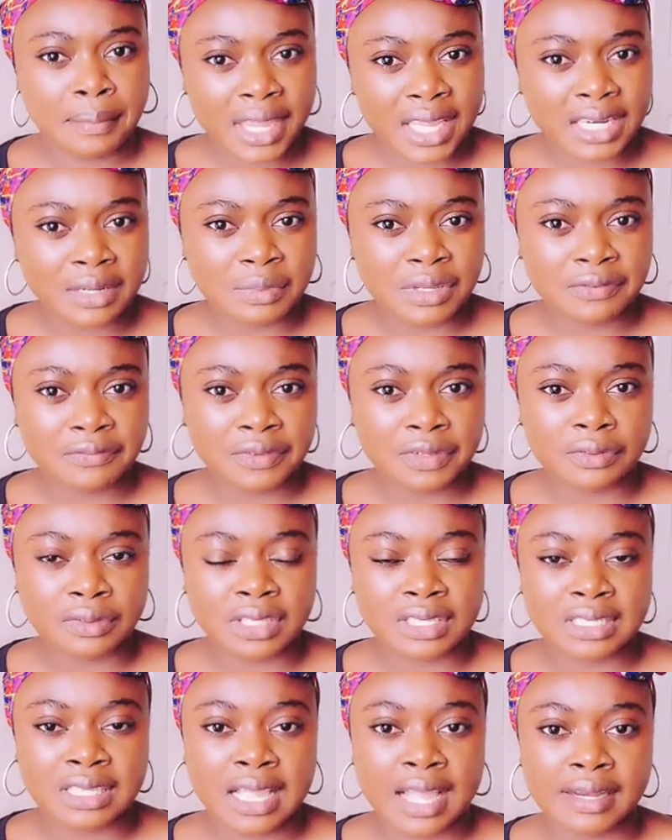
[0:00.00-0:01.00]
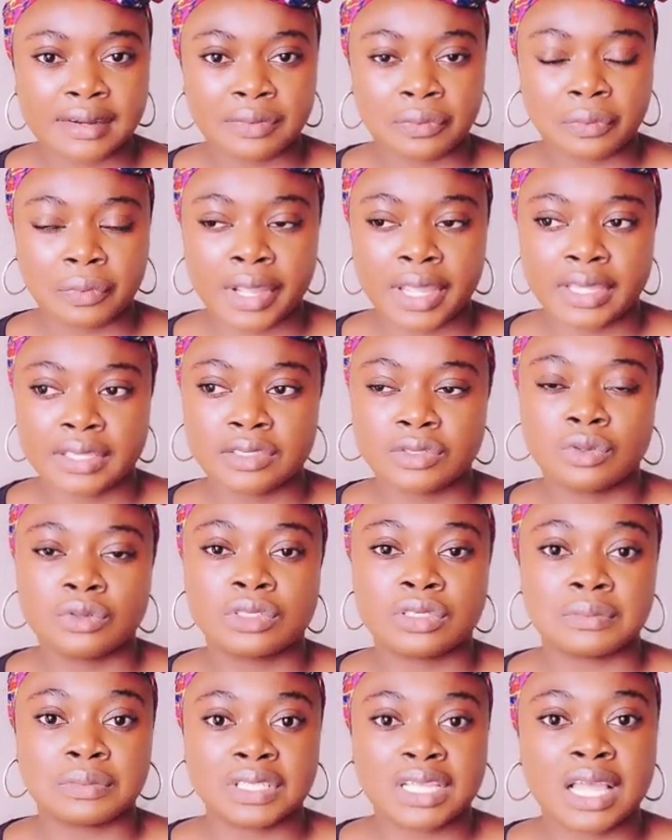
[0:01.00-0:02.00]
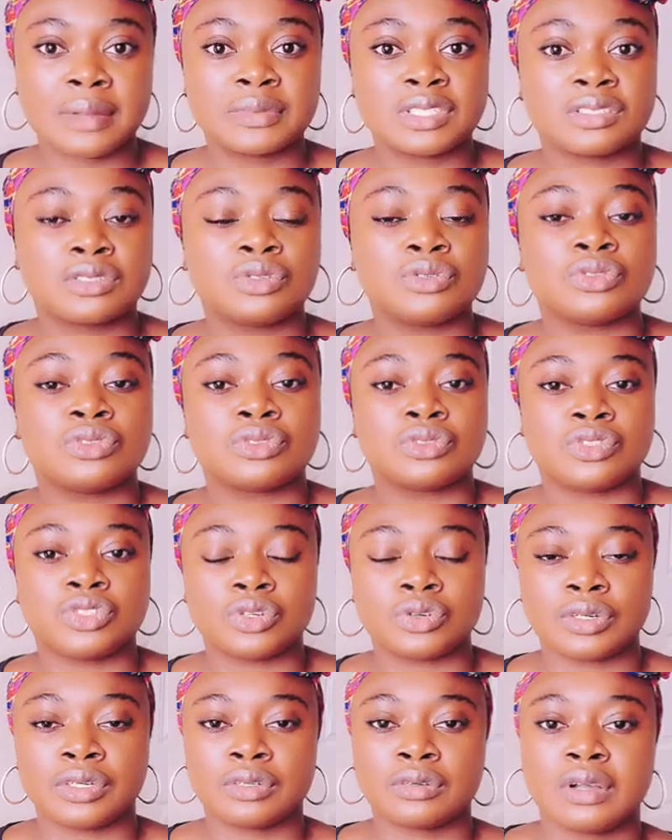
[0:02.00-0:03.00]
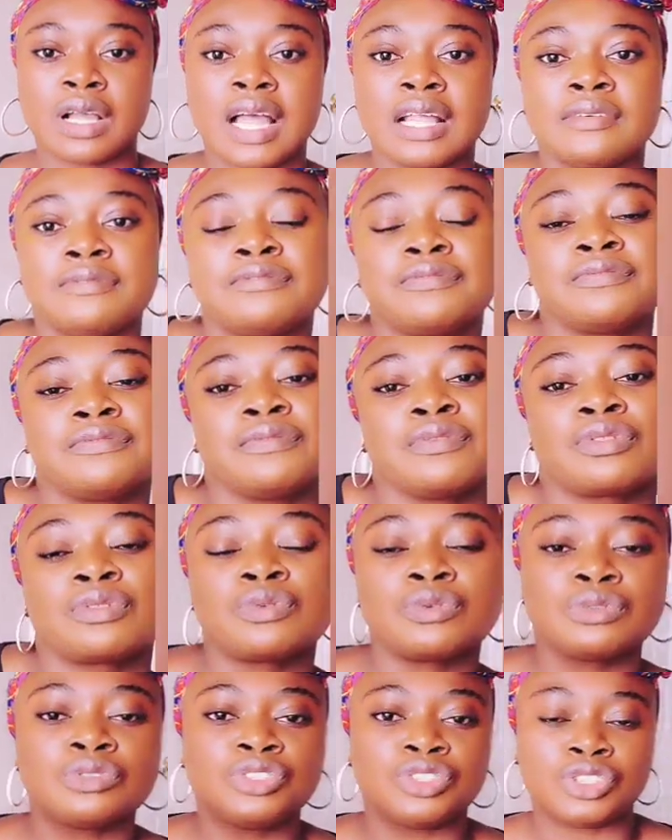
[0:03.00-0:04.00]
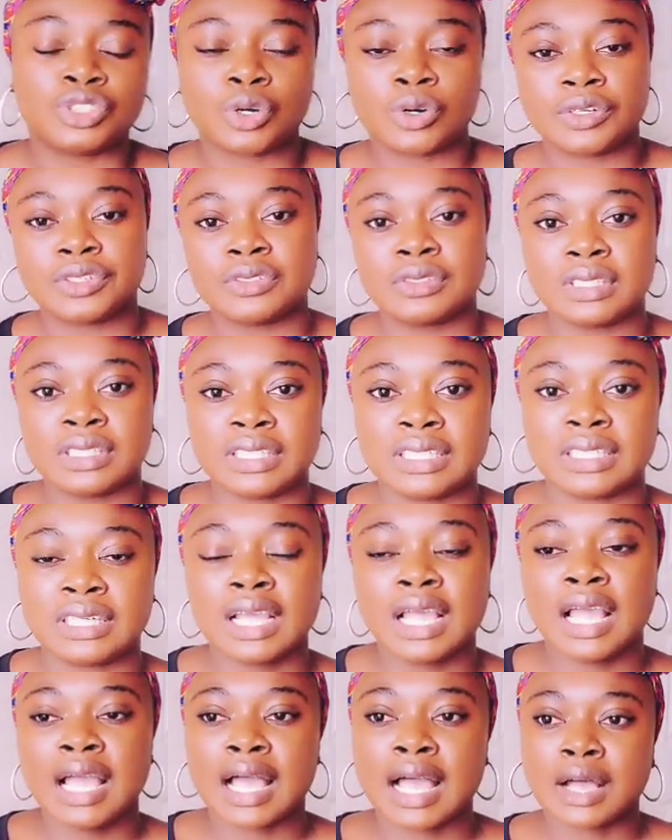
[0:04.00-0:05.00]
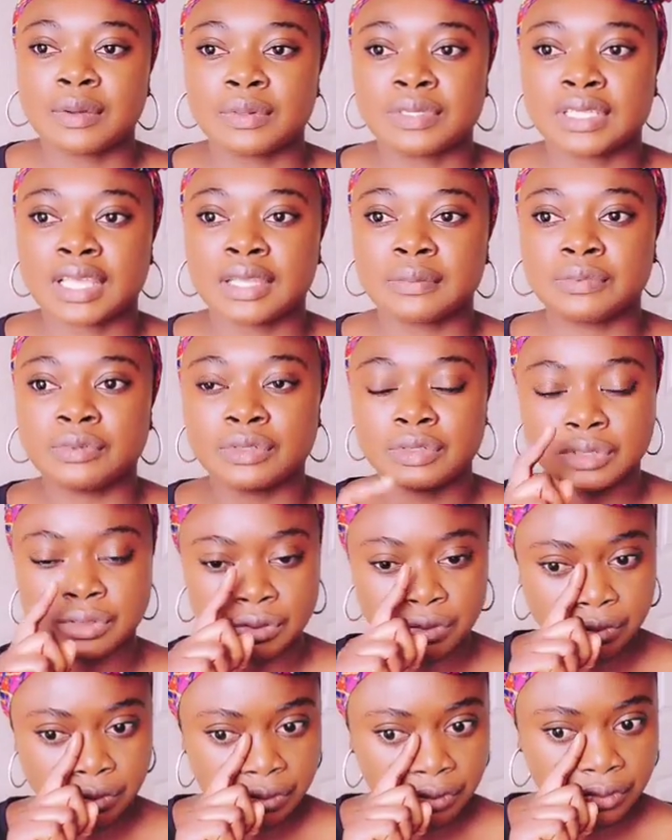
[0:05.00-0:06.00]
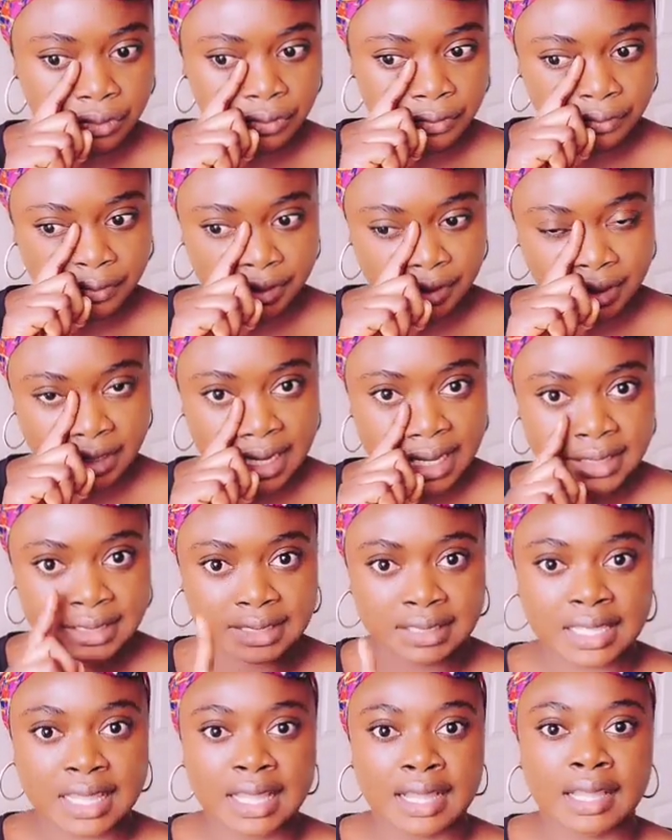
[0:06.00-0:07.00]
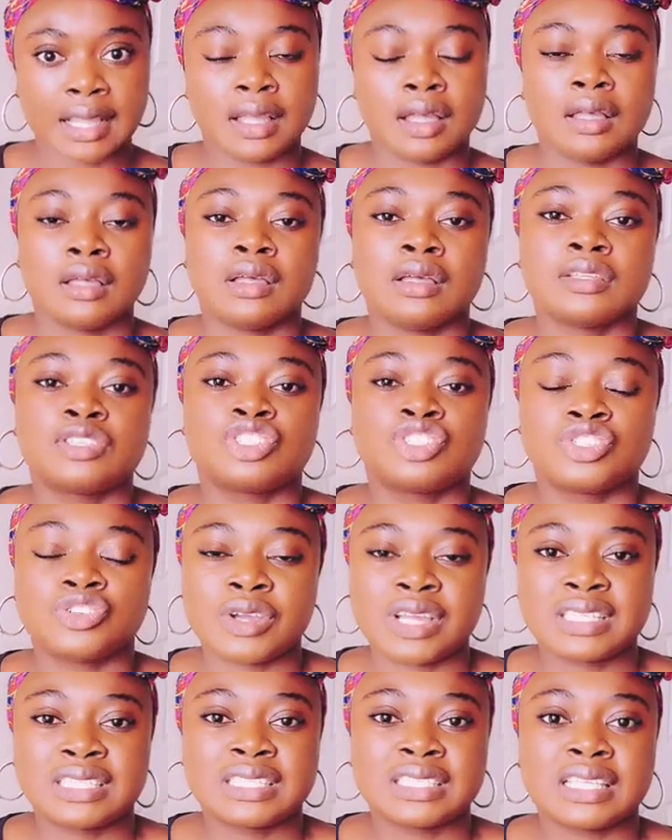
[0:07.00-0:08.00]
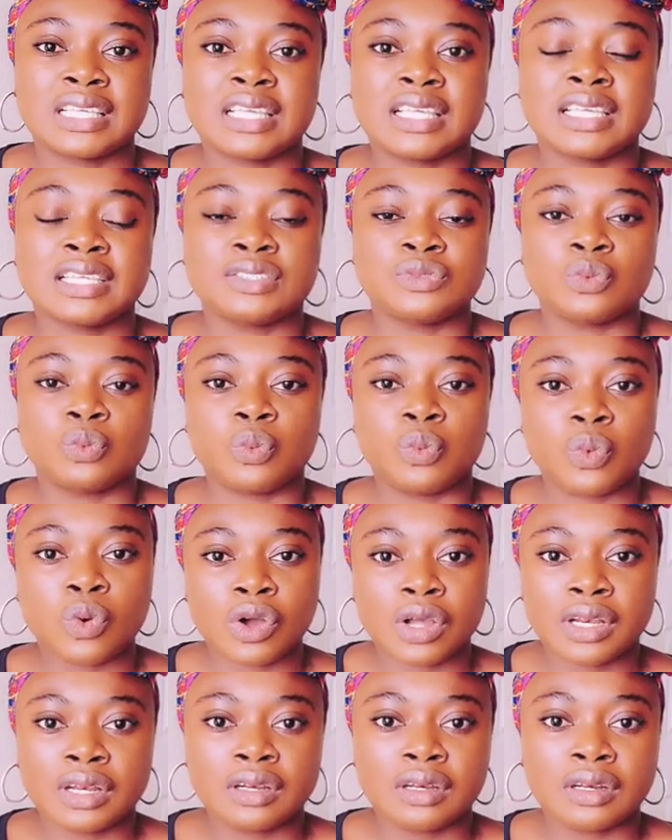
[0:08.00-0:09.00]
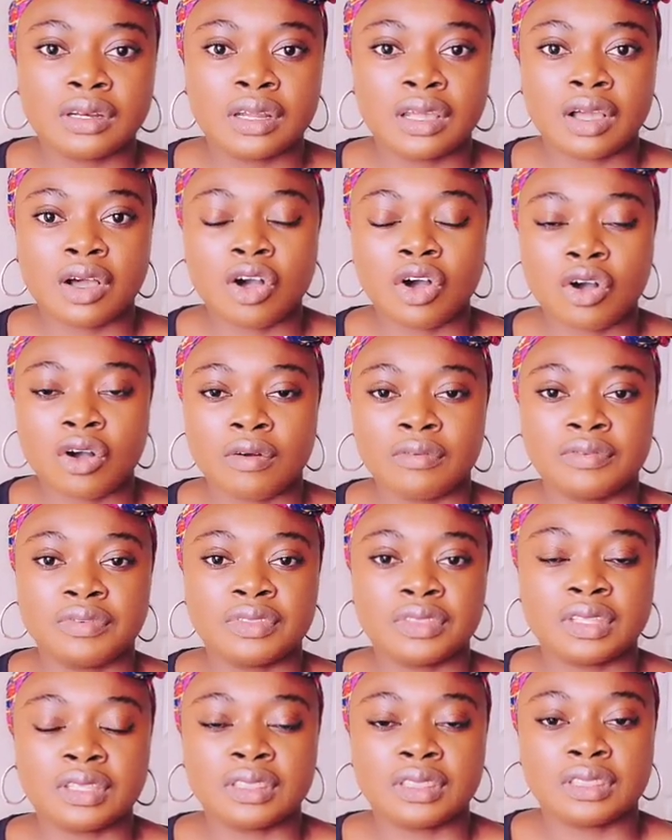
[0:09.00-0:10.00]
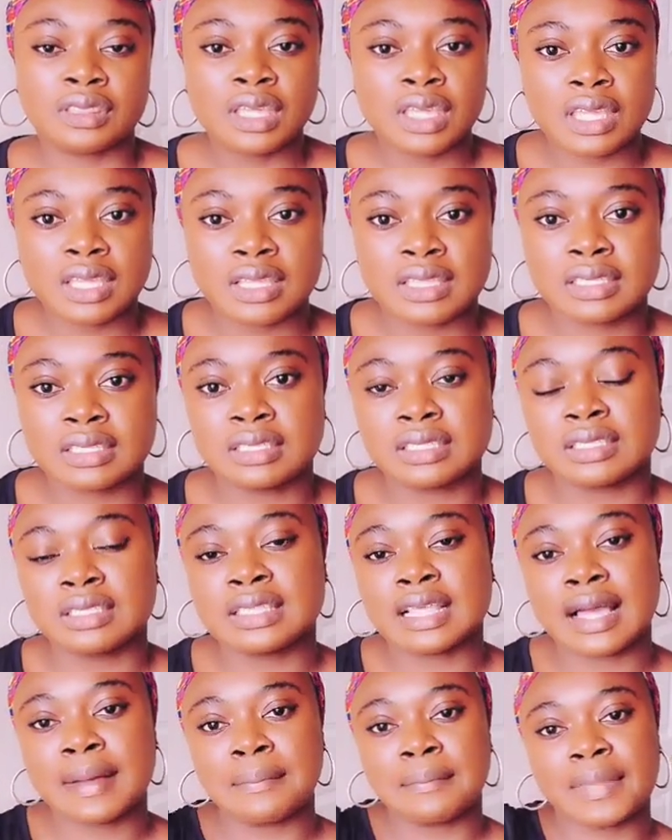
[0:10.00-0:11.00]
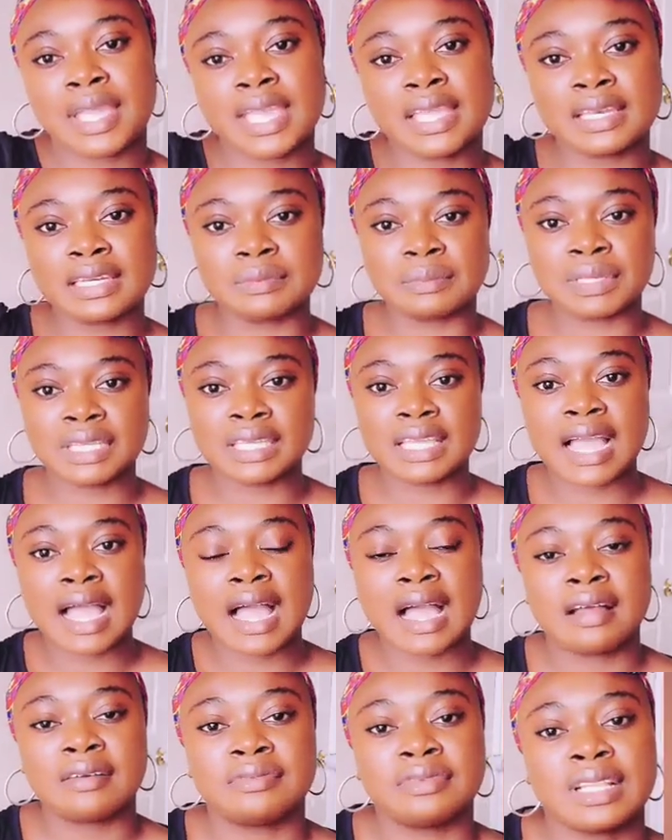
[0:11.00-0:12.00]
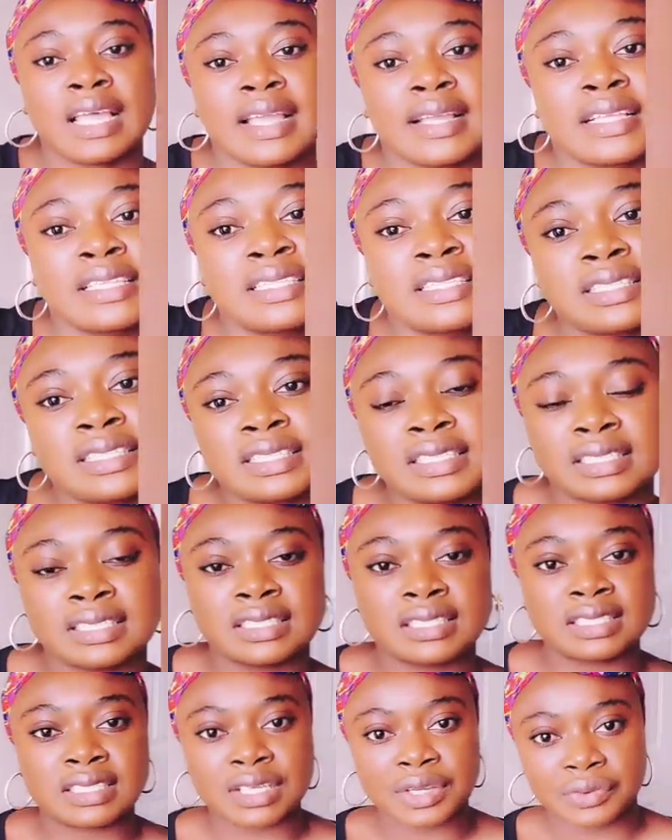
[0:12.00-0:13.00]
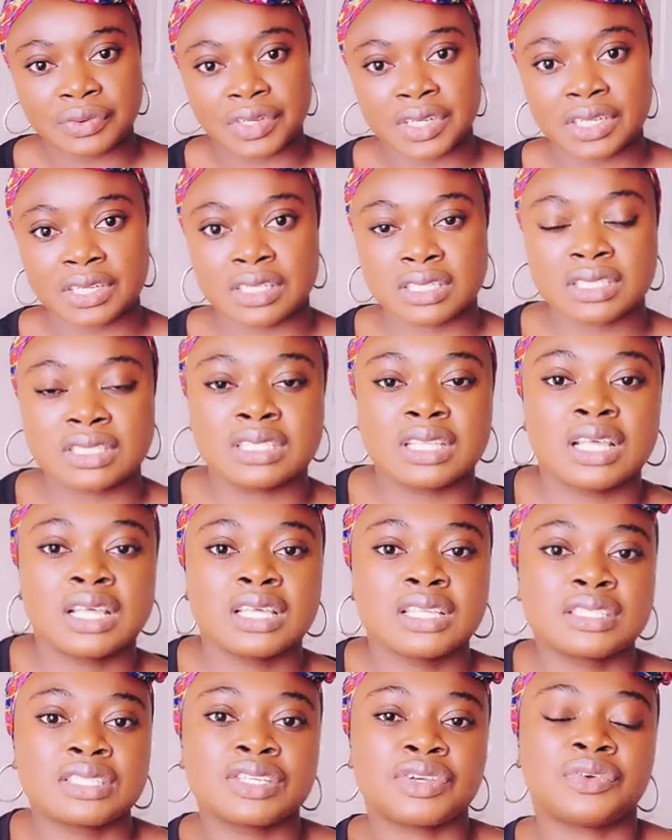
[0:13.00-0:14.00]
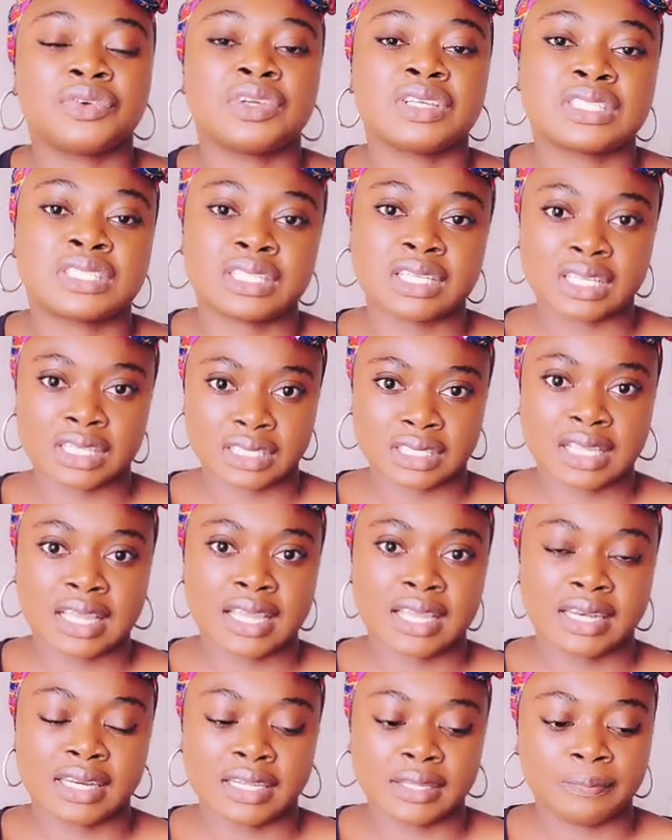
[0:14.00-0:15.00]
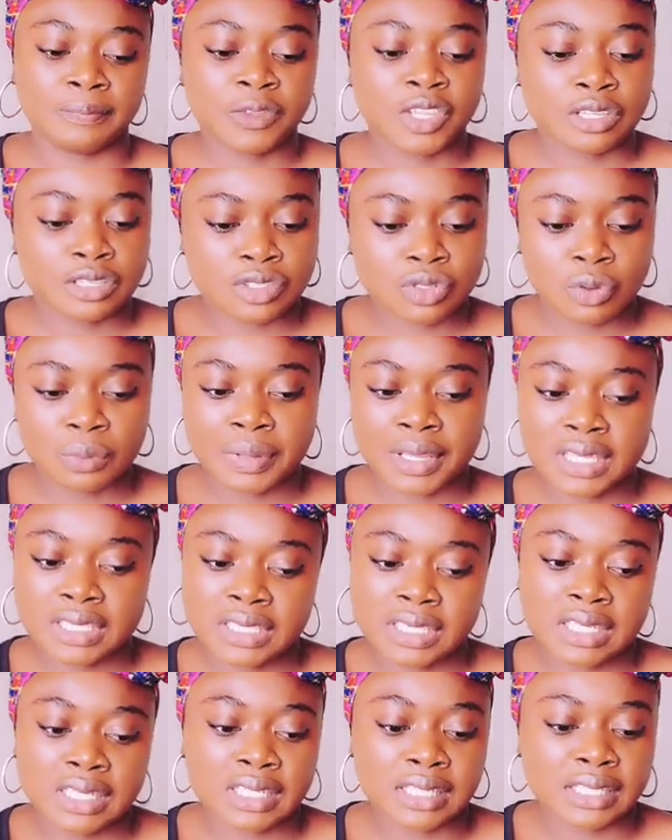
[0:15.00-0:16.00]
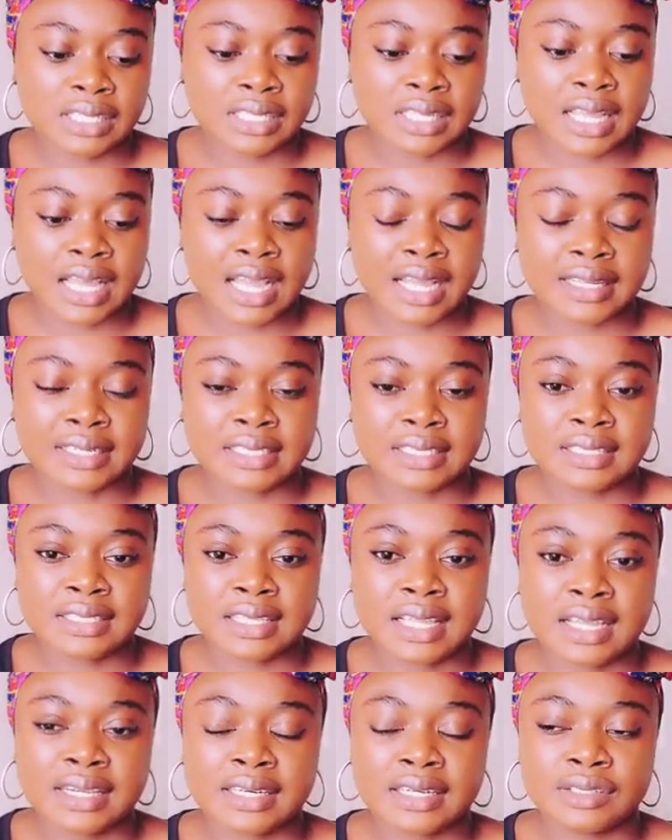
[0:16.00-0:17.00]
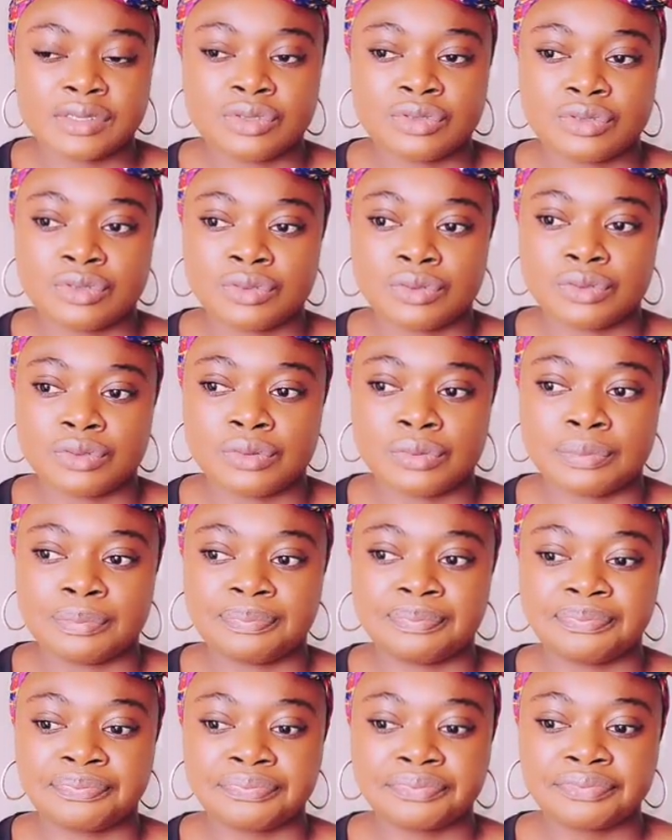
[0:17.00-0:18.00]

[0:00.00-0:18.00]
made me feel this kind of way. So sometimes it's good to journal, and through journaling I was able to realize that stress is one of the things that made me have like serious anxiety. So basically I decided to